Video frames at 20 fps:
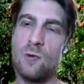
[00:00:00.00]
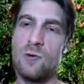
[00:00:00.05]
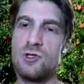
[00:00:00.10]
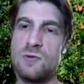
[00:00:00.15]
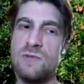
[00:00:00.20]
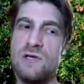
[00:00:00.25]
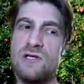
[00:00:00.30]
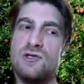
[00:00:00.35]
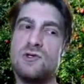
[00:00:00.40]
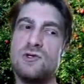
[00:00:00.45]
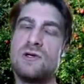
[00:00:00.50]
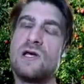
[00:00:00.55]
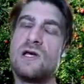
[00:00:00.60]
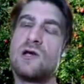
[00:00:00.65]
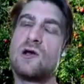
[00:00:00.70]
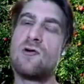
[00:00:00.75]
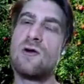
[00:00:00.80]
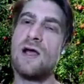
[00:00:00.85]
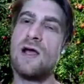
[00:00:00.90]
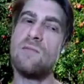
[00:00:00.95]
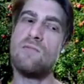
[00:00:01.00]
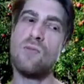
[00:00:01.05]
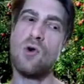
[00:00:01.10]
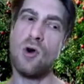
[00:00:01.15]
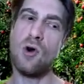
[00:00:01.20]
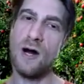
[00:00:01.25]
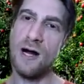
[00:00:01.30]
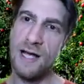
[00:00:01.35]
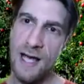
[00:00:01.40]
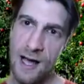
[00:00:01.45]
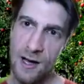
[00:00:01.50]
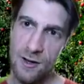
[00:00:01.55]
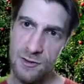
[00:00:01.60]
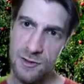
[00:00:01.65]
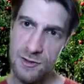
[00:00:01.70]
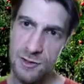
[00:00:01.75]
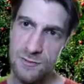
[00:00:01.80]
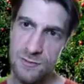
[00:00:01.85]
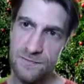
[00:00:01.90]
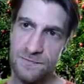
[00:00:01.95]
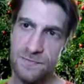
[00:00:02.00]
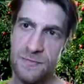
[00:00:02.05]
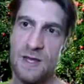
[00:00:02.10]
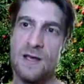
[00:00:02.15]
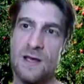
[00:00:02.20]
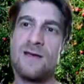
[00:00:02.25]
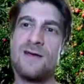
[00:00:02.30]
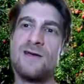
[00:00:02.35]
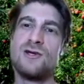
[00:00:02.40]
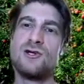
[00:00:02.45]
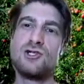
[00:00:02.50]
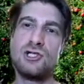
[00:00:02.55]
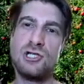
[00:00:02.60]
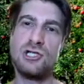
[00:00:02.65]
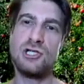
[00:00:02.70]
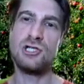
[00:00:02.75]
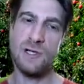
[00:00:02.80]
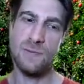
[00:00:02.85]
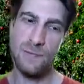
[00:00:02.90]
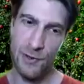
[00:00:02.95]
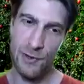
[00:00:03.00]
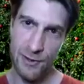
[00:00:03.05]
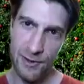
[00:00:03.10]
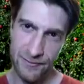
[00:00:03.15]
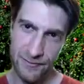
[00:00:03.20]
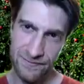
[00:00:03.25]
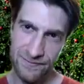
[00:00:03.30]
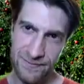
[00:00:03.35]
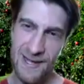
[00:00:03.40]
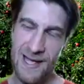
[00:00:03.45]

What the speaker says: which means you can create more accounts cheaper,